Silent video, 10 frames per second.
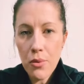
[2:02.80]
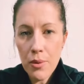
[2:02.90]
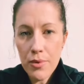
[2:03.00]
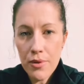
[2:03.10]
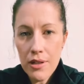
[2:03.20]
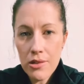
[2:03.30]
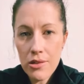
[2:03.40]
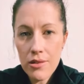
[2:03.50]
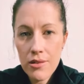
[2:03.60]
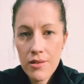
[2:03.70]

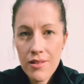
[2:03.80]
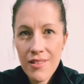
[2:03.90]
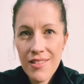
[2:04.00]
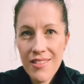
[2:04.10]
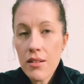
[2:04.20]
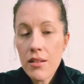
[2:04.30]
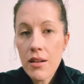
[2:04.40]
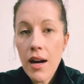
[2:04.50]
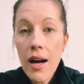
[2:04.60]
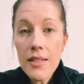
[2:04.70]
cooperation.
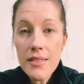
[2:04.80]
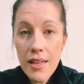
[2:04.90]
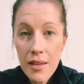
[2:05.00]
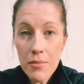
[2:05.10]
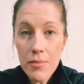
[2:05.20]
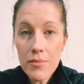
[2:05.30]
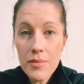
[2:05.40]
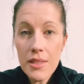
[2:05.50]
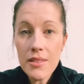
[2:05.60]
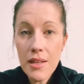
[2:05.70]
Ask him
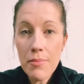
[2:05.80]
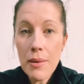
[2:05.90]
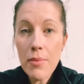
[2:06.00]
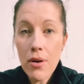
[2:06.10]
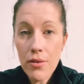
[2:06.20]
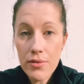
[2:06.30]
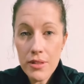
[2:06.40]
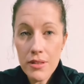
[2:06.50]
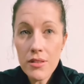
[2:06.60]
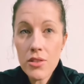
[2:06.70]
to step up
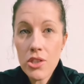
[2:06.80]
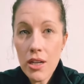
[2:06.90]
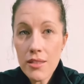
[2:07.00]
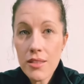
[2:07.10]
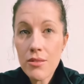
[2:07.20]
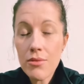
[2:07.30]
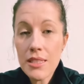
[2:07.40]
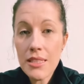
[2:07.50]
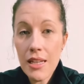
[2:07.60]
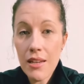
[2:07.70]
often just to
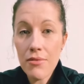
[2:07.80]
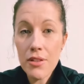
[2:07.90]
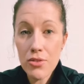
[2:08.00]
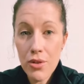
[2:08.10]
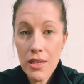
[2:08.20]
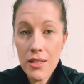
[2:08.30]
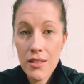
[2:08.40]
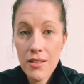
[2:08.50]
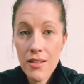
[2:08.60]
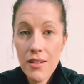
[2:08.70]
receive a treat,
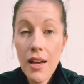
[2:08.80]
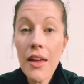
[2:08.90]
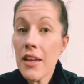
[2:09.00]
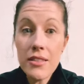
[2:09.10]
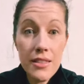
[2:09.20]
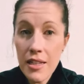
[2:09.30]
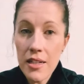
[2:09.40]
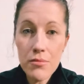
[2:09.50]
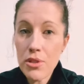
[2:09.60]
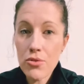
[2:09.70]
and then
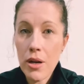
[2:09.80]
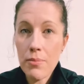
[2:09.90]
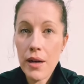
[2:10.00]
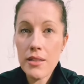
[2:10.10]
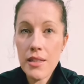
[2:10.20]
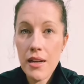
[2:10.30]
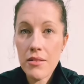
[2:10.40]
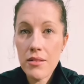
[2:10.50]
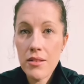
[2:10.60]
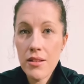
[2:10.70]
set him straight back
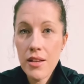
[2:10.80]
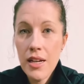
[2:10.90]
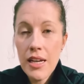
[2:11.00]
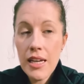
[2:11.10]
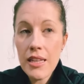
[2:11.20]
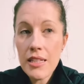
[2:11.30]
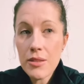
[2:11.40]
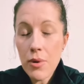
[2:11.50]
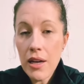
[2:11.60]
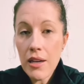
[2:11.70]
down. In
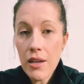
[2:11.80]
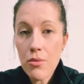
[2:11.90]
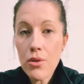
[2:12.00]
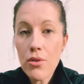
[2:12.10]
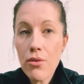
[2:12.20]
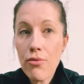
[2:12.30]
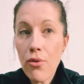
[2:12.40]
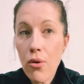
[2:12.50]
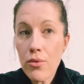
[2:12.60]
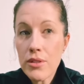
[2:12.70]
this way, he will look
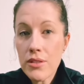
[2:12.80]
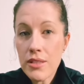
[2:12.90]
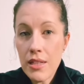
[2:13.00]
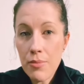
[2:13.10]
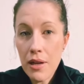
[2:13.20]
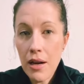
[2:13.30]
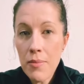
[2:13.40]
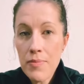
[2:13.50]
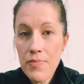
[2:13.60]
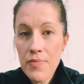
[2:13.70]
forward to stepping up